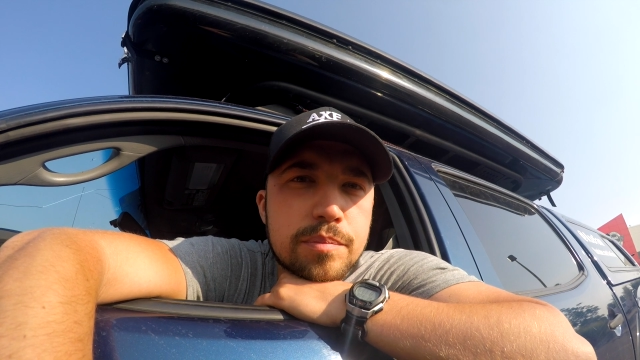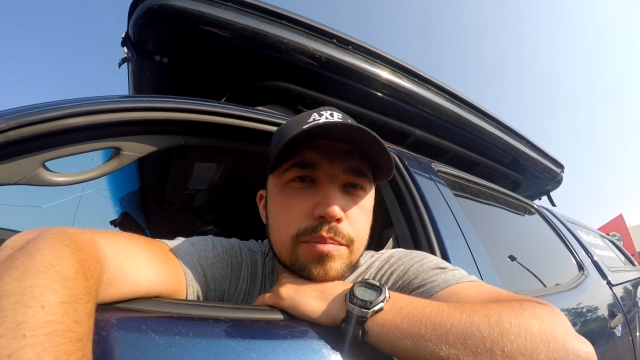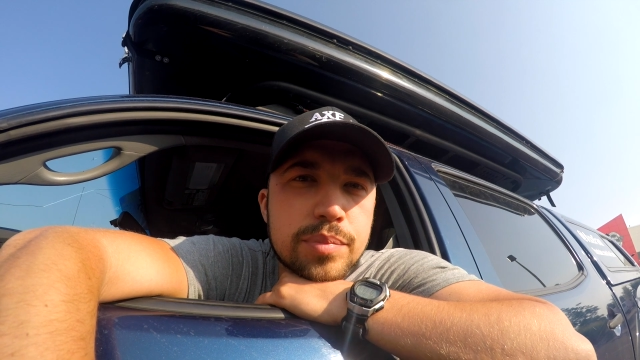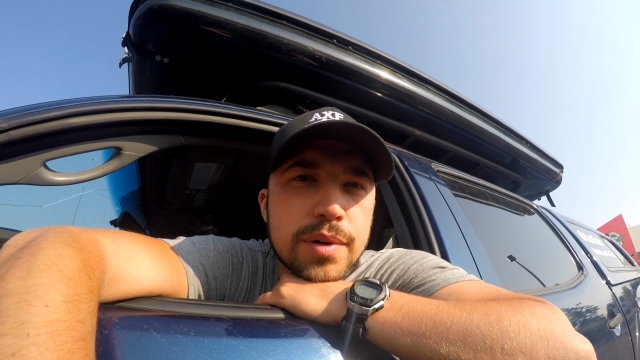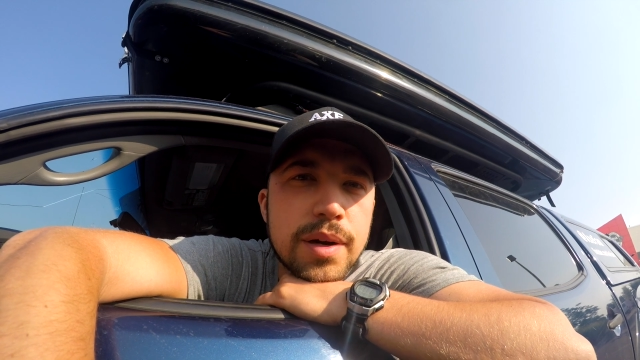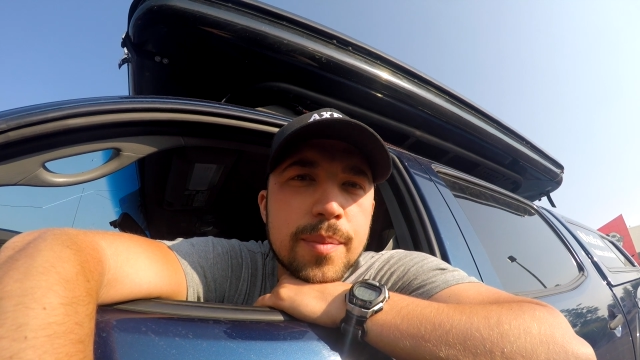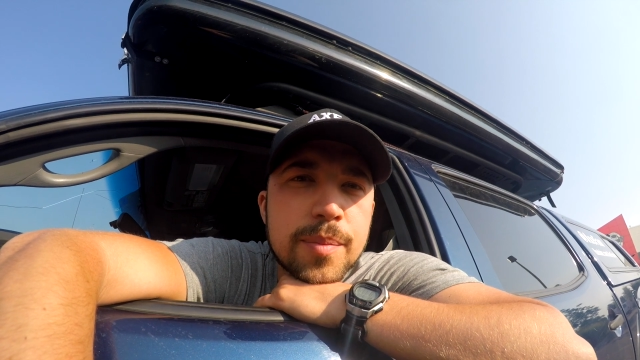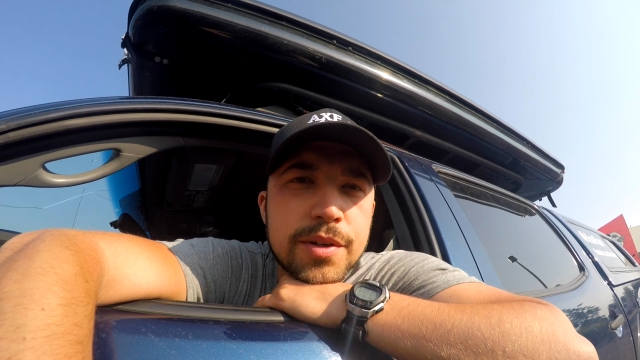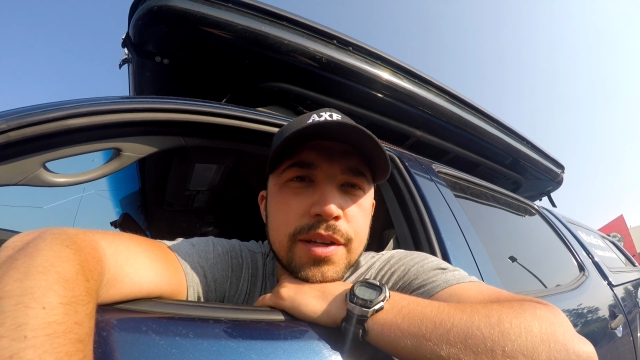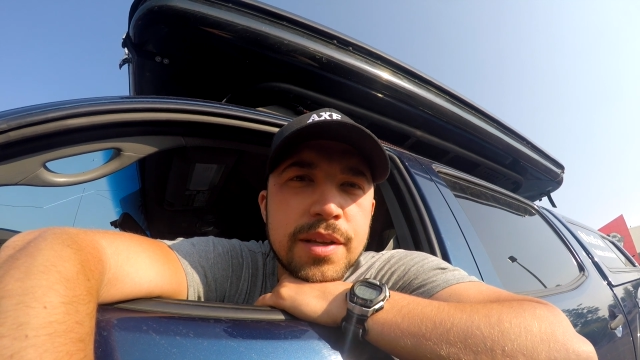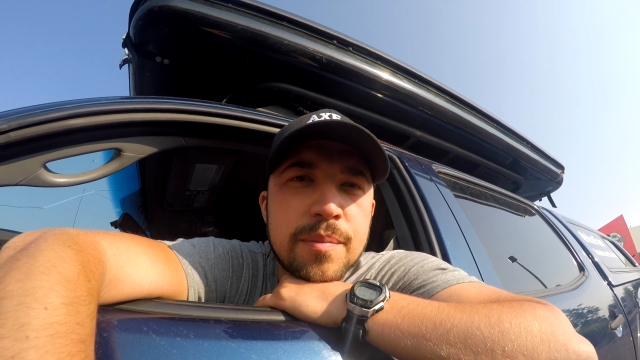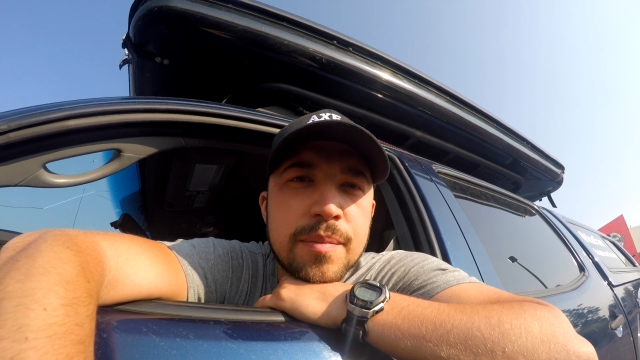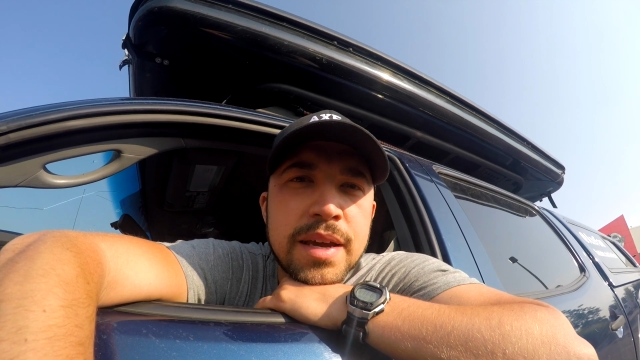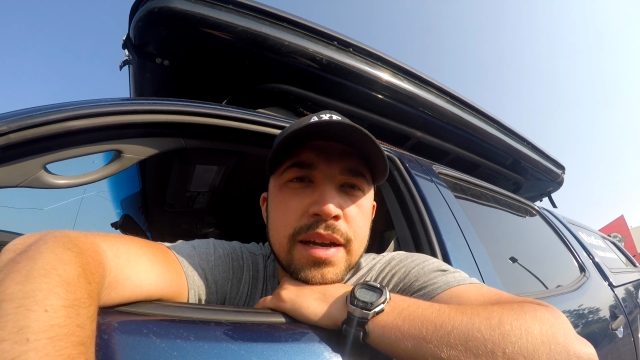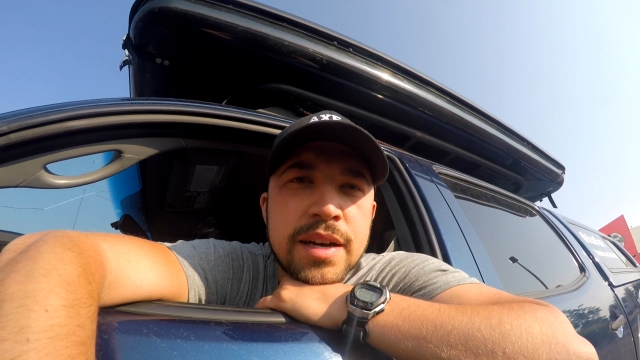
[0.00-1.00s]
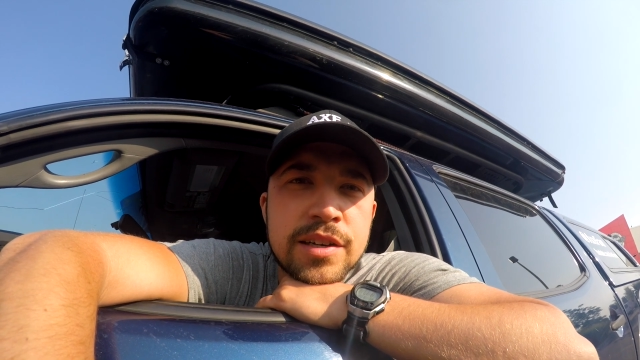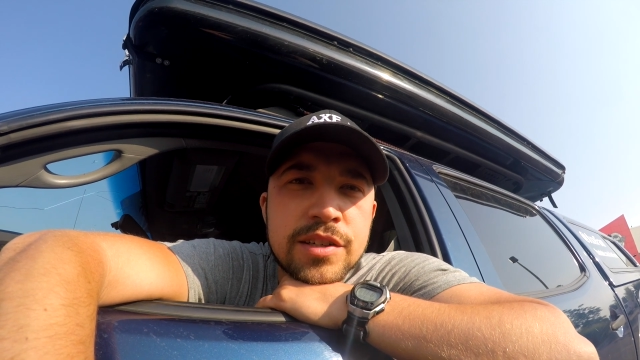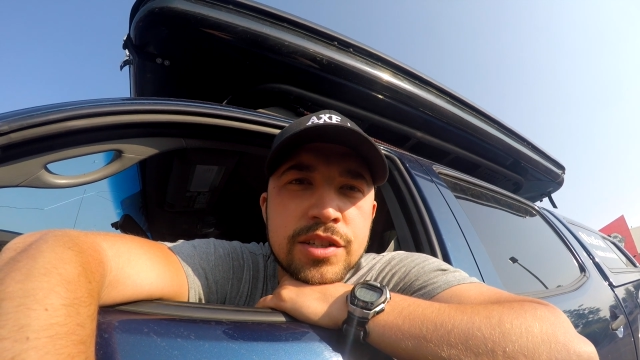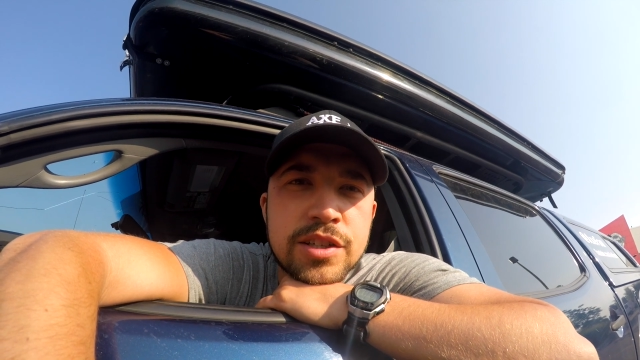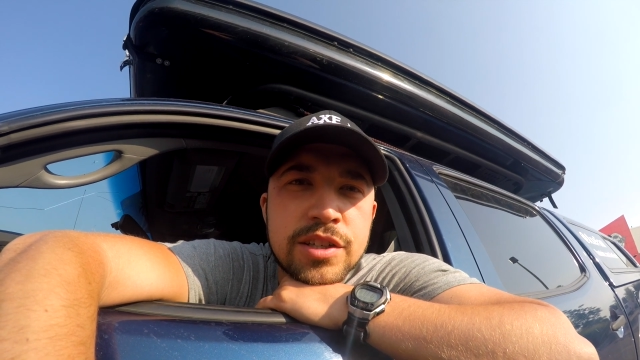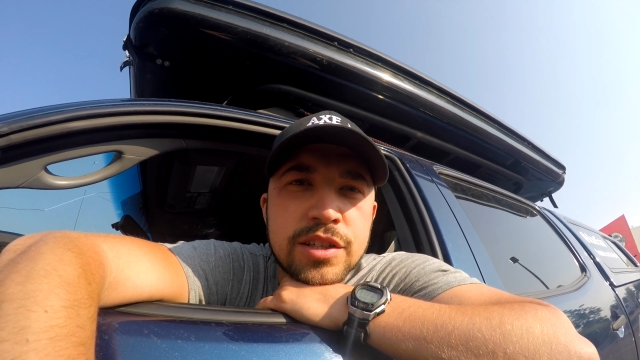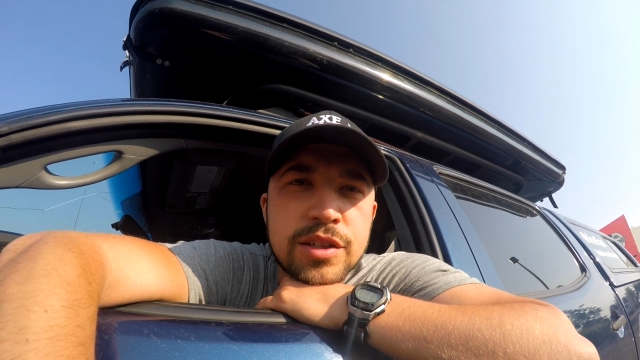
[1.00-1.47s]
property
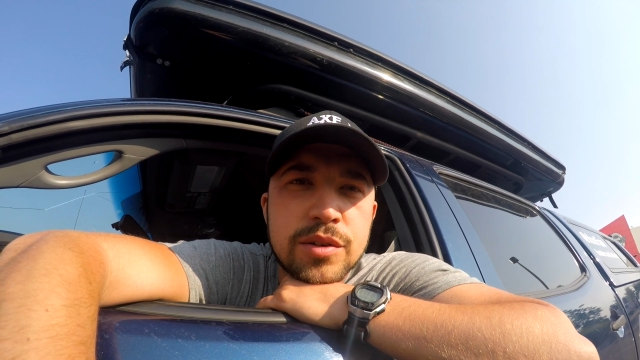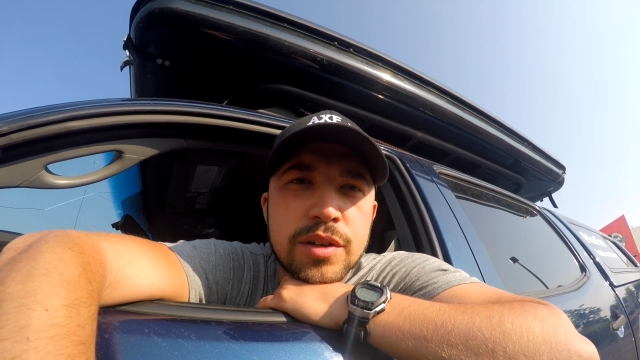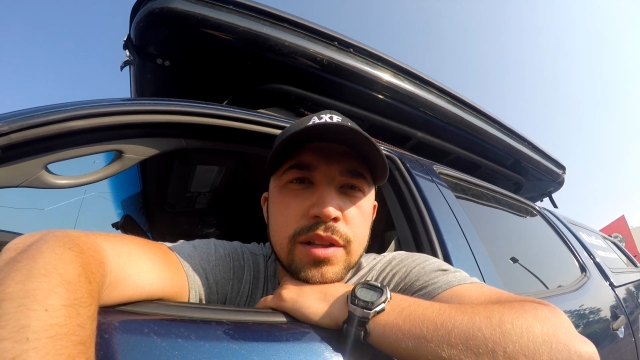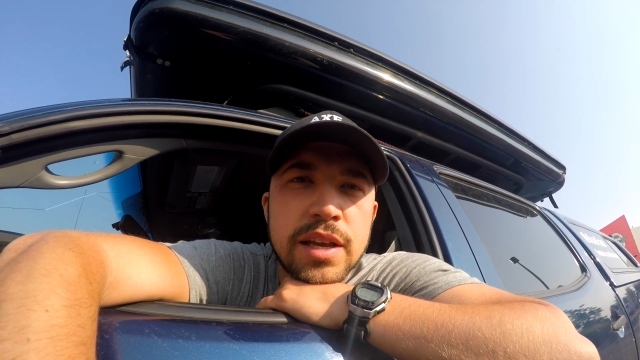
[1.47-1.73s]
manager or